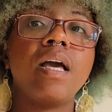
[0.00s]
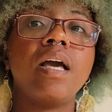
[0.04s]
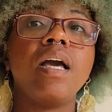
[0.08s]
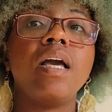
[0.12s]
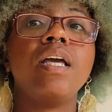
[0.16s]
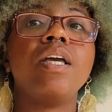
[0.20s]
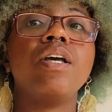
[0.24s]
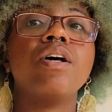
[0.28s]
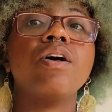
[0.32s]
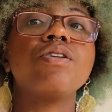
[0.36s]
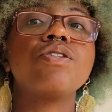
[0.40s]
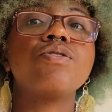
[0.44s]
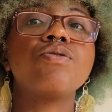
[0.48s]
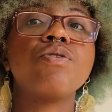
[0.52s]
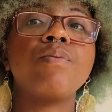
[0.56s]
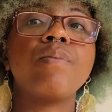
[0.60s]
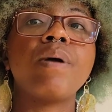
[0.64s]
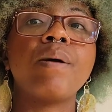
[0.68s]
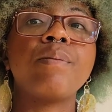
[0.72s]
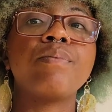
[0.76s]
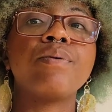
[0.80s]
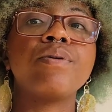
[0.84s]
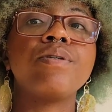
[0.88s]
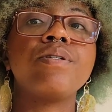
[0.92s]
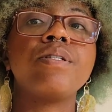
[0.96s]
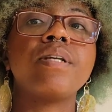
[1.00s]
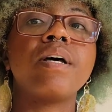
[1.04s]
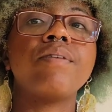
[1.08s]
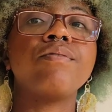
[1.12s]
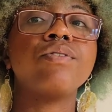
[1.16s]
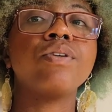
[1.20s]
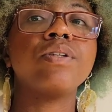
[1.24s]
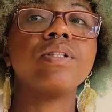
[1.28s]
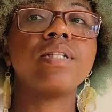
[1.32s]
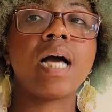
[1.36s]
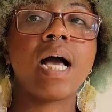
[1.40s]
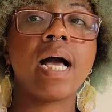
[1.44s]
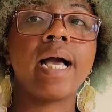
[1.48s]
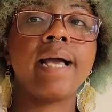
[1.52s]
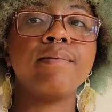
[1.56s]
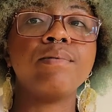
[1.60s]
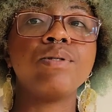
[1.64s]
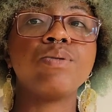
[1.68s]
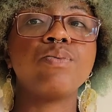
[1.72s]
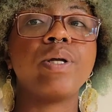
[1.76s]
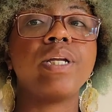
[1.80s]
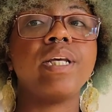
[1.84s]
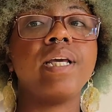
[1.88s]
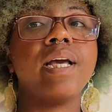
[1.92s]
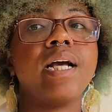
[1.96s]
He also remembers several
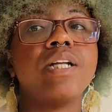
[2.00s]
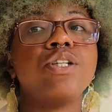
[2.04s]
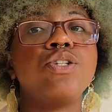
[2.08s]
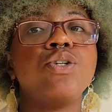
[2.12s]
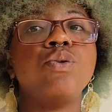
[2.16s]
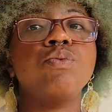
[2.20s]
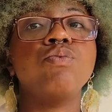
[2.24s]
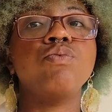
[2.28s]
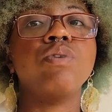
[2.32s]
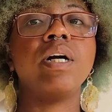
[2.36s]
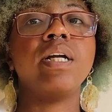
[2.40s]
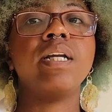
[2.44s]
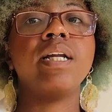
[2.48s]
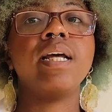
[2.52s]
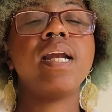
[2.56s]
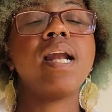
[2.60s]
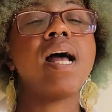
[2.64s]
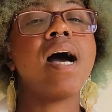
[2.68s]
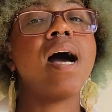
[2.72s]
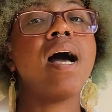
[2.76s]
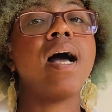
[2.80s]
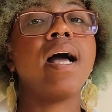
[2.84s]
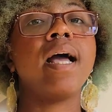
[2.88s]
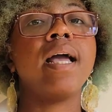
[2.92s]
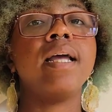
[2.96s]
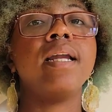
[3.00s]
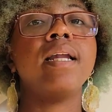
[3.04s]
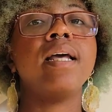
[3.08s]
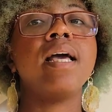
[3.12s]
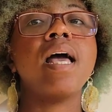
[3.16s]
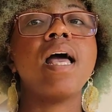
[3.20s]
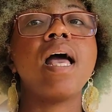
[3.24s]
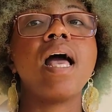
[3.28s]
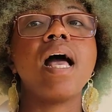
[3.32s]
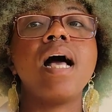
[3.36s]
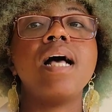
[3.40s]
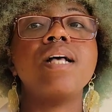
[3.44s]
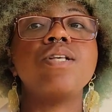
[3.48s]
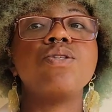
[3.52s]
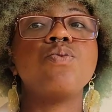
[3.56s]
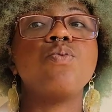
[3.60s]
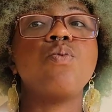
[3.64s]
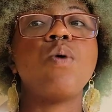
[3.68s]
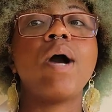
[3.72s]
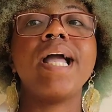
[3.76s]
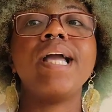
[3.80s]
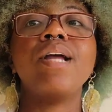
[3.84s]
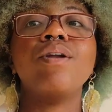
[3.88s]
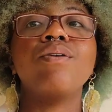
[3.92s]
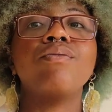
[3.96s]
times when he had to run and hide as
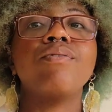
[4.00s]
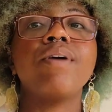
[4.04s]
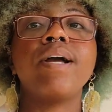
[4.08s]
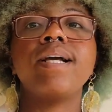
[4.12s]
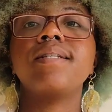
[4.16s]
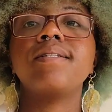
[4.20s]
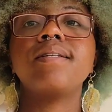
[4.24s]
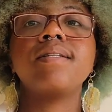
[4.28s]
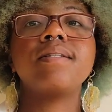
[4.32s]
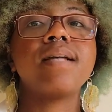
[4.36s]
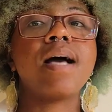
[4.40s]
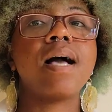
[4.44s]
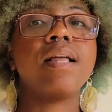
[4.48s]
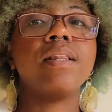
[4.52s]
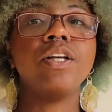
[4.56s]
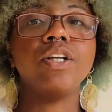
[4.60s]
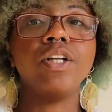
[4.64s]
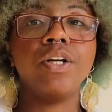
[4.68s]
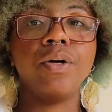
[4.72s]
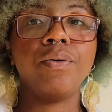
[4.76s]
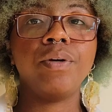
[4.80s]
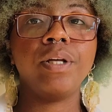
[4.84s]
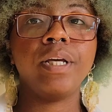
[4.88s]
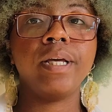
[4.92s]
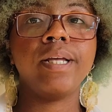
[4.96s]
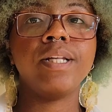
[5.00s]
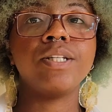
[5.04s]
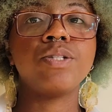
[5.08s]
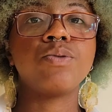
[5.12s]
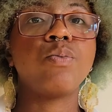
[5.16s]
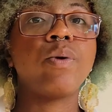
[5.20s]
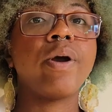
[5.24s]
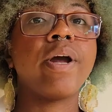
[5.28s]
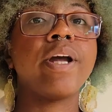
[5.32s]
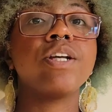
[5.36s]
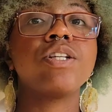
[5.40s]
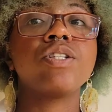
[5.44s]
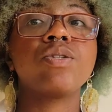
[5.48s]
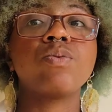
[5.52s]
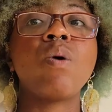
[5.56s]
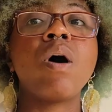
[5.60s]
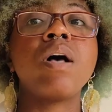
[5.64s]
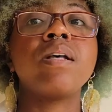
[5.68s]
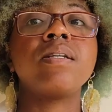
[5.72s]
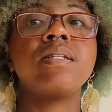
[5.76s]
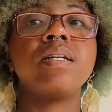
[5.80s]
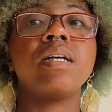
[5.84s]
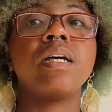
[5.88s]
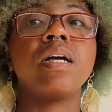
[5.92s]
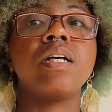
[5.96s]
white racist Haligonians wearing
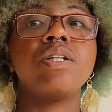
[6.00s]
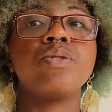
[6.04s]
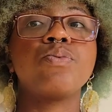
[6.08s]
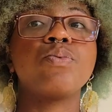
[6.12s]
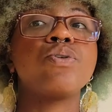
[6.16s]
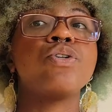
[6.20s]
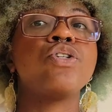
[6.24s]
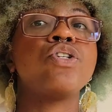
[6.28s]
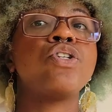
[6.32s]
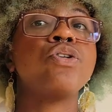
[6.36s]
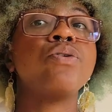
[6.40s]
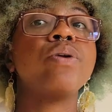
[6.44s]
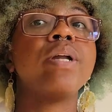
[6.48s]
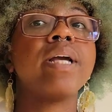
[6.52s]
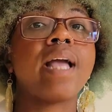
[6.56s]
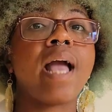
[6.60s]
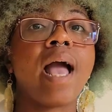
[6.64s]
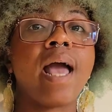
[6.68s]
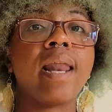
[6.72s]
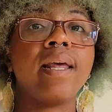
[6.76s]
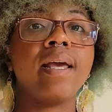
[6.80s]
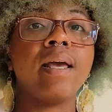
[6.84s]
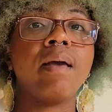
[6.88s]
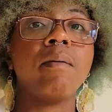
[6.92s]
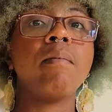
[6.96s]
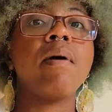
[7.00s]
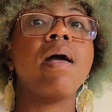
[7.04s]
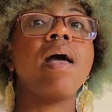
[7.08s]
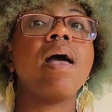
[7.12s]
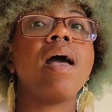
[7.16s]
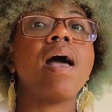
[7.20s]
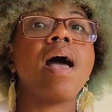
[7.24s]
swastikas were shooting at him,